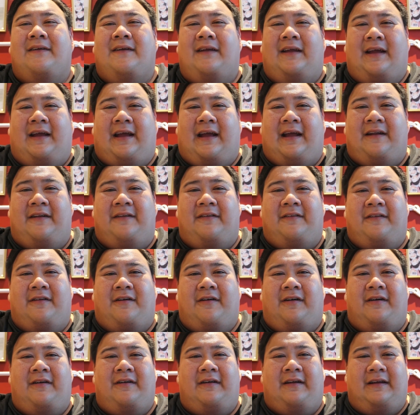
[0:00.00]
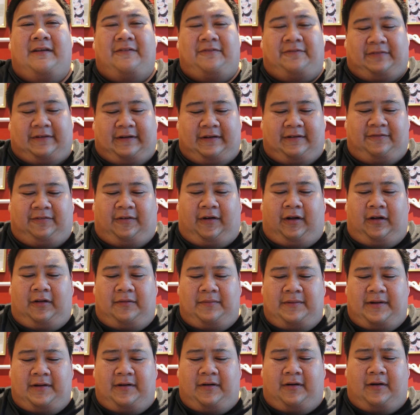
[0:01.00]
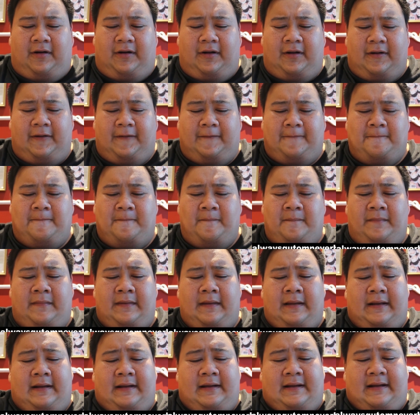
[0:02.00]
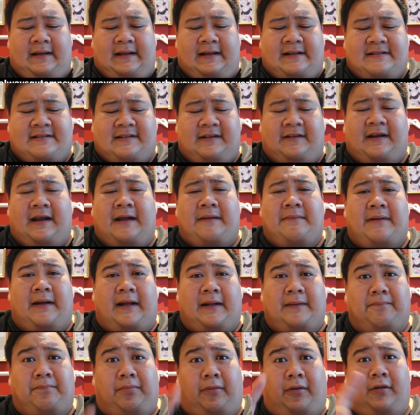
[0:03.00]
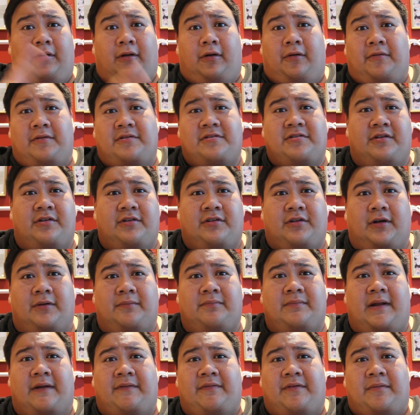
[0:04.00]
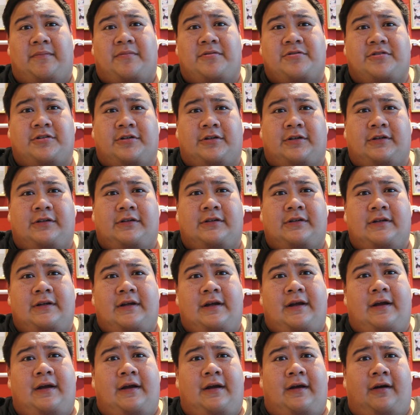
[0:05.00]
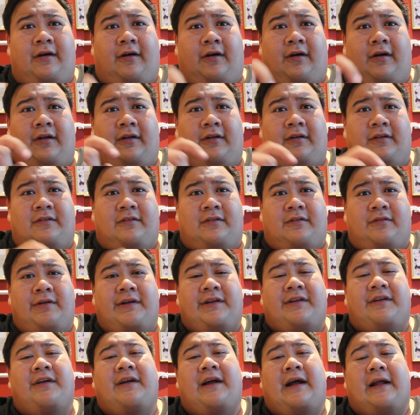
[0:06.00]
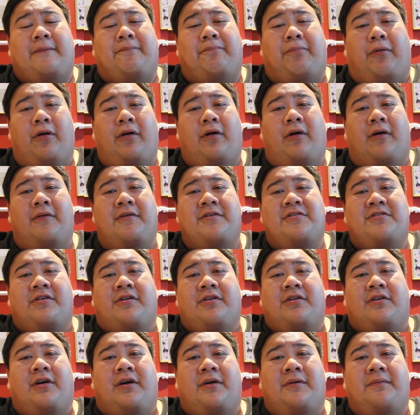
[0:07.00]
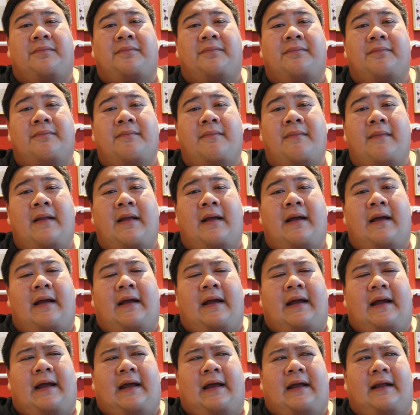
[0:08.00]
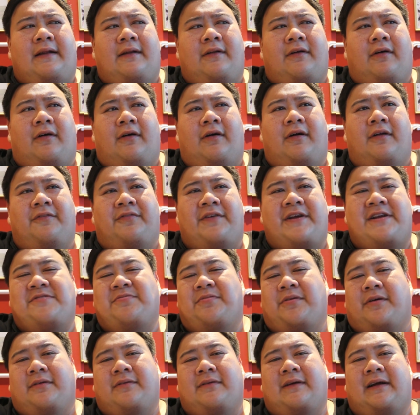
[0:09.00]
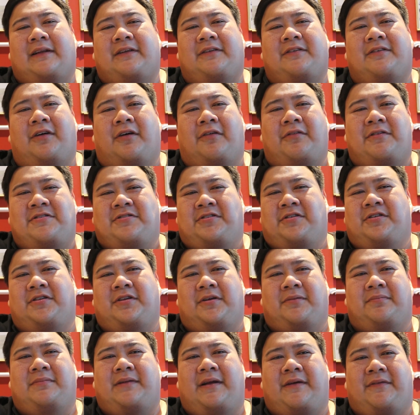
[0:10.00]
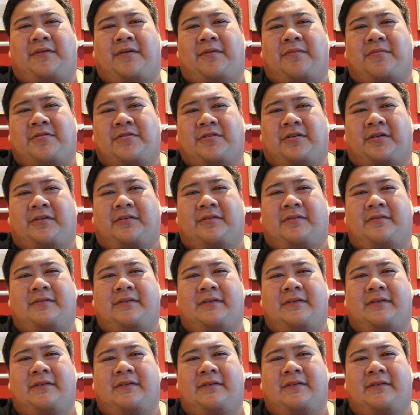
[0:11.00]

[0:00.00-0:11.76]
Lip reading: You can follow me on Instagram at Paul Always Gutom Never Busog, on Twitter at Paul Always Gutom, and on Facebook at Always Gutom Never Busog.